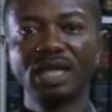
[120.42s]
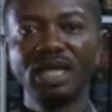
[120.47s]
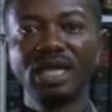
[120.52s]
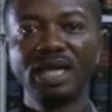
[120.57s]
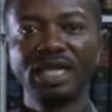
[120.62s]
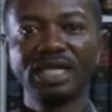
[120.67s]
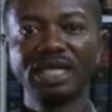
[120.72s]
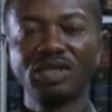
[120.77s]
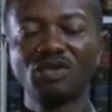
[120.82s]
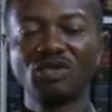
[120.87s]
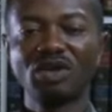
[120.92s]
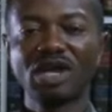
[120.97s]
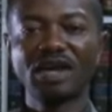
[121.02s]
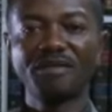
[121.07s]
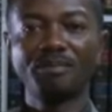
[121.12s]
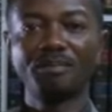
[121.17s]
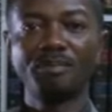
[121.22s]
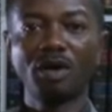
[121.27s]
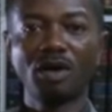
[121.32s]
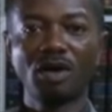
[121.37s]
And then you
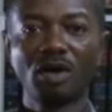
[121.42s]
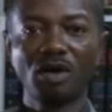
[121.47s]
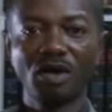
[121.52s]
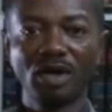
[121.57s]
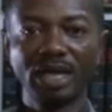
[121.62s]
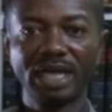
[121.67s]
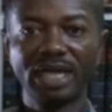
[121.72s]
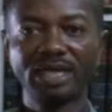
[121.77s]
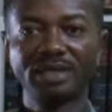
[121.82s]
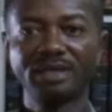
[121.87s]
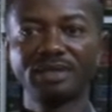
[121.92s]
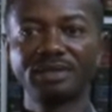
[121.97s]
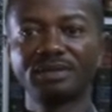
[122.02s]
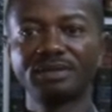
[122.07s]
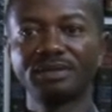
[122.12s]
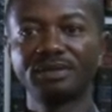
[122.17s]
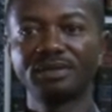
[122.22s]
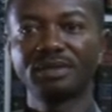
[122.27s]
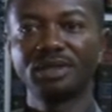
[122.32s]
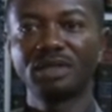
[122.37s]
have boy,
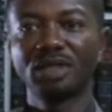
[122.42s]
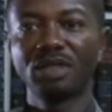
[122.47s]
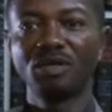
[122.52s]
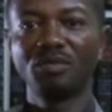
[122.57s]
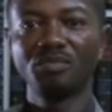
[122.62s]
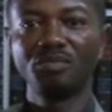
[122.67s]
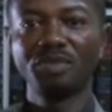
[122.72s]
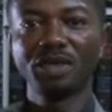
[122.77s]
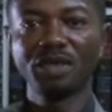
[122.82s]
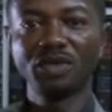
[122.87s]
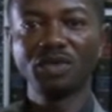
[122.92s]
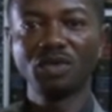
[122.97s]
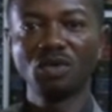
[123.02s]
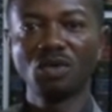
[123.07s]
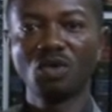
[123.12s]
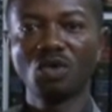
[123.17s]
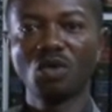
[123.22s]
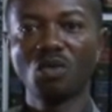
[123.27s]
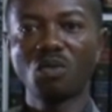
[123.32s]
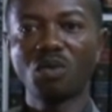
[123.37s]

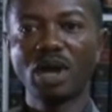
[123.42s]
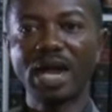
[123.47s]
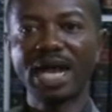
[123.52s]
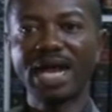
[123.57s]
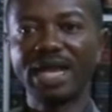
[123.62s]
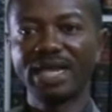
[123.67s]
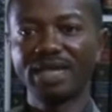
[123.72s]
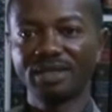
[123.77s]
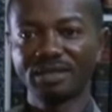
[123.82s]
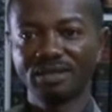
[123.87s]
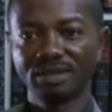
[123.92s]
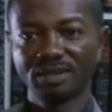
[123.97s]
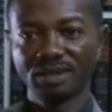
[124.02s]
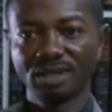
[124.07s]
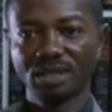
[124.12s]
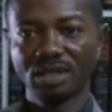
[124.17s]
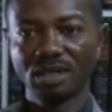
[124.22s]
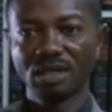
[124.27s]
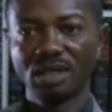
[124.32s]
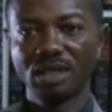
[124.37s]
B-U-O-Y.
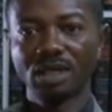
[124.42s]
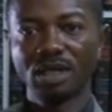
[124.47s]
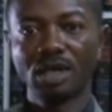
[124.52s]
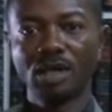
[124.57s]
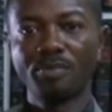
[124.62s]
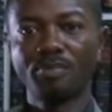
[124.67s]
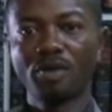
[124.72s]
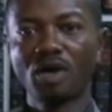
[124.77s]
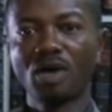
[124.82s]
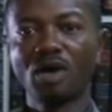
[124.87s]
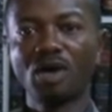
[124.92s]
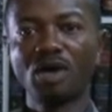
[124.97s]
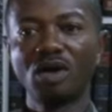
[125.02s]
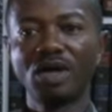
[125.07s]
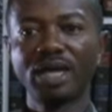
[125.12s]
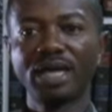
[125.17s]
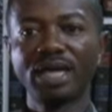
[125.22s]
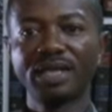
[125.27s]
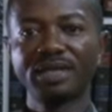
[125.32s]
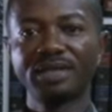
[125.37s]
A
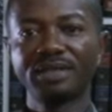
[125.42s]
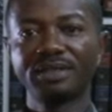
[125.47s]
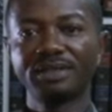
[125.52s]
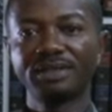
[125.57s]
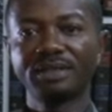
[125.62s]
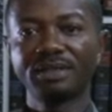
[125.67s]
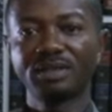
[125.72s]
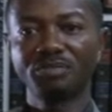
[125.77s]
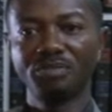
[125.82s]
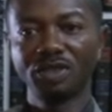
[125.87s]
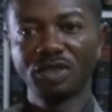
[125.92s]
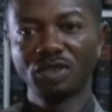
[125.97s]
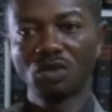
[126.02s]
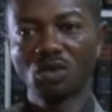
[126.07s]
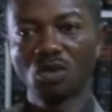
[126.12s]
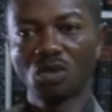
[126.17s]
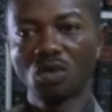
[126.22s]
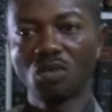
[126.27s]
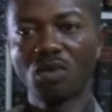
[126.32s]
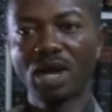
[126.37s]
boy,
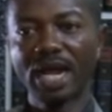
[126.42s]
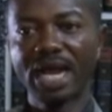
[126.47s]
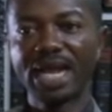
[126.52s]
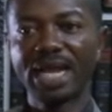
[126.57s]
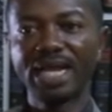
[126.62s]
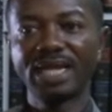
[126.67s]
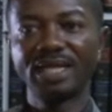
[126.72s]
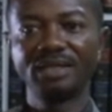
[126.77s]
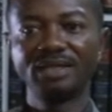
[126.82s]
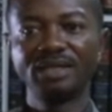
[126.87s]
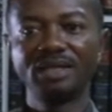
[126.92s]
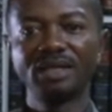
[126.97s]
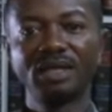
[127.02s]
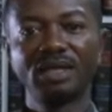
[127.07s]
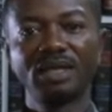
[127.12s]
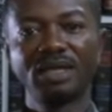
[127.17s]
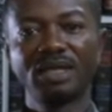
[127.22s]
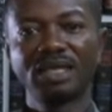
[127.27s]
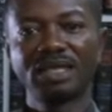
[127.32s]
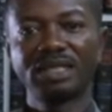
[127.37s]
B-U-O-Y,
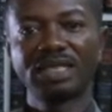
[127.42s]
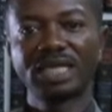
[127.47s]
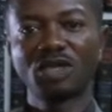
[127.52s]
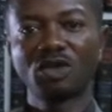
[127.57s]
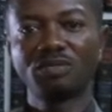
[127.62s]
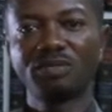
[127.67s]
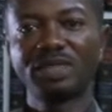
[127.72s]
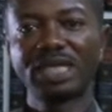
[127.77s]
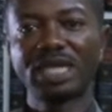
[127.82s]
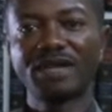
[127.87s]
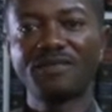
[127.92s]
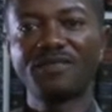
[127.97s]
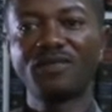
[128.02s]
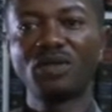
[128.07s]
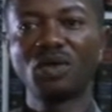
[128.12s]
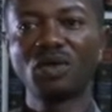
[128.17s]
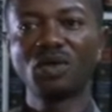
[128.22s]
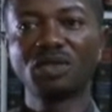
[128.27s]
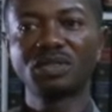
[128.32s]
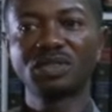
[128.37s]
is an object that
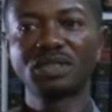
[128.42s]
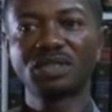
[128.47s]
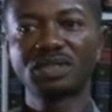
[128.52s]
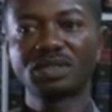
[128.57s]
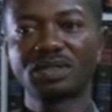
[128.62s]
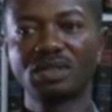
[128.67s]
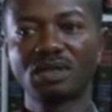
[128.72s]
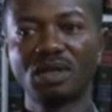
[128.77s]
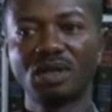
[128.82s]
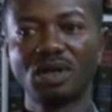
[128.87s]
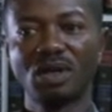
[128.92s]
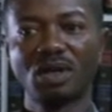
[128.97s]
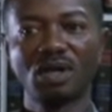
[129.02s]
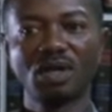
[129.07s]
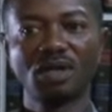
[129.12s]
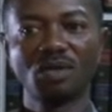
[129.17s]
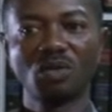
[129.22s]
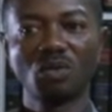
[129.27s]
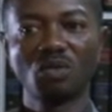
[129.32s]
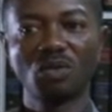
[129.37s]
floats
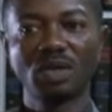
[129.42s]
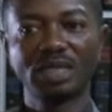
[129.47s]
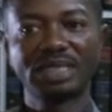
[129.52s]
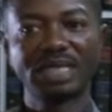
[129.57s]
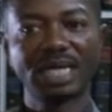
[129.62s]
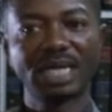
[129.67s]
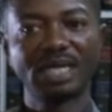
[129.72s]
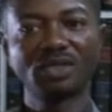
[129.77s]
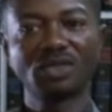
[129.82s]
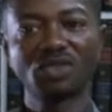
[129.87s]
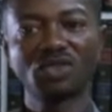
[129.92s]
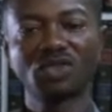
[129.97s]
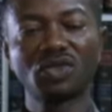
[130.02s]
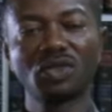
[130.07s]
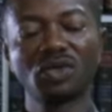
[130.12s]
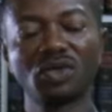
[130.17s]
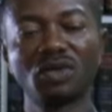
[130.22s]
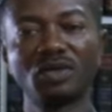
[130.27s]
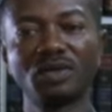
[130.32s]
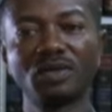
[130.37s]
on water to
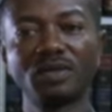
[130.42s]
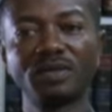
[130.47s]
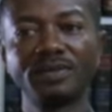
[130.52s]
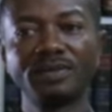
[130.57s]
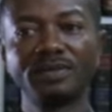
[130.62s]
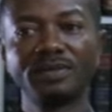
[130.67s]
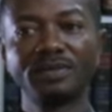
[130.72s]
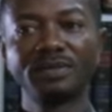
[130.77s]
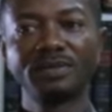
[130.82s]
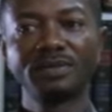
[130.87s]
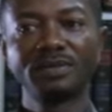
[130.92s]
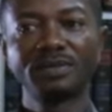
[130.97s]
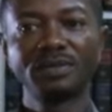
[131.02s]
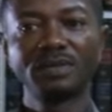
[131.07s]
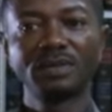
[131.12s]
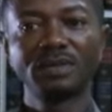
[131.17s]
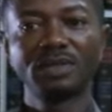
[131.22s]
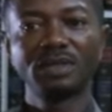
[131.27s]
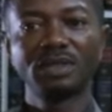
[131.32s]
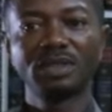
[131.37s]
show
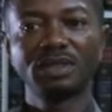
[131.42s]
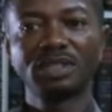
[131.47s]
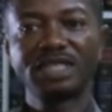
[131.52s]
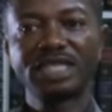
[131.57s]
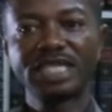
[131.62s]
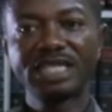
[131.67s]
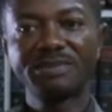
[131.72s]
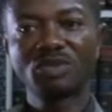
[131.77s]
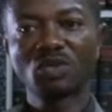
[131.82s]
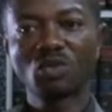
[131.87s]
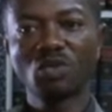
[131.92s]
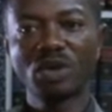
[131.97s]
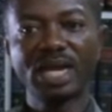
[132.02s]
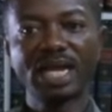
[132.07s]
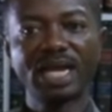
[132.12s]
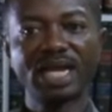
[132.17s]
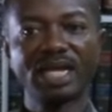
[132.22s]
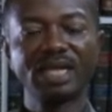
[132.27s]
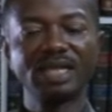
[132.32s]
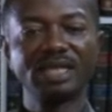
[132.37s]
ships
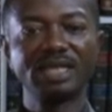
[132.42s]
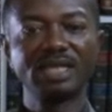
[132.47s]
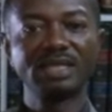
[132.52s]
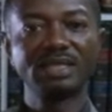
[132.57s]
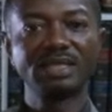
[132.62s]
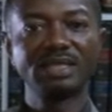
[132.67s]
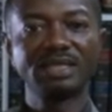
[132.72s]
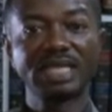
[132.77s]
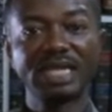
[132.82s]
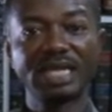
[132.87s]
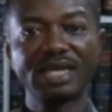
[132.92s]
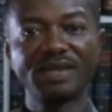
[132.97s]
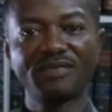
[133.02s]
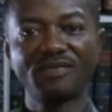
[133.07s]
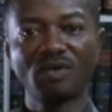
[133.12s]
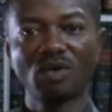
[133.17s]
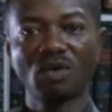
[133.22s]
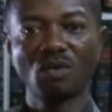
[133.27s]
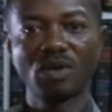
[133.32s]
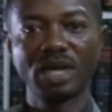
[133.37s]
where it is safe
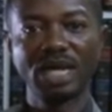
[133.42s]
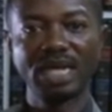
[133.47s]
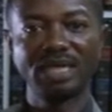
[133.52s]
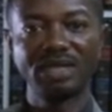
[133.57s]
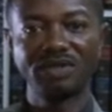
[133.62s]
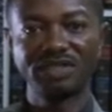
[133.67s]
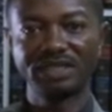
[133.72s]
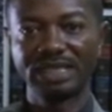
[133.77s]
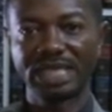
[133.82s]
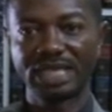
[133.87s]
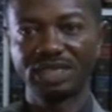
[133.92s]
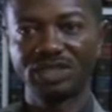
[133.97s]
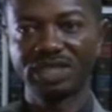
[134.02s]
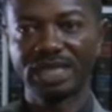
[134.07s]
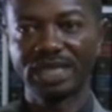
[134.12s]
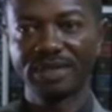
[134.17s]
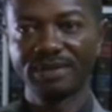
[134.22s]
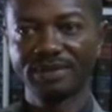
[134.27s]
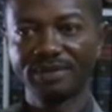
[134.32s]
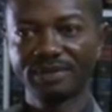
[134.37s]
or where there is danger.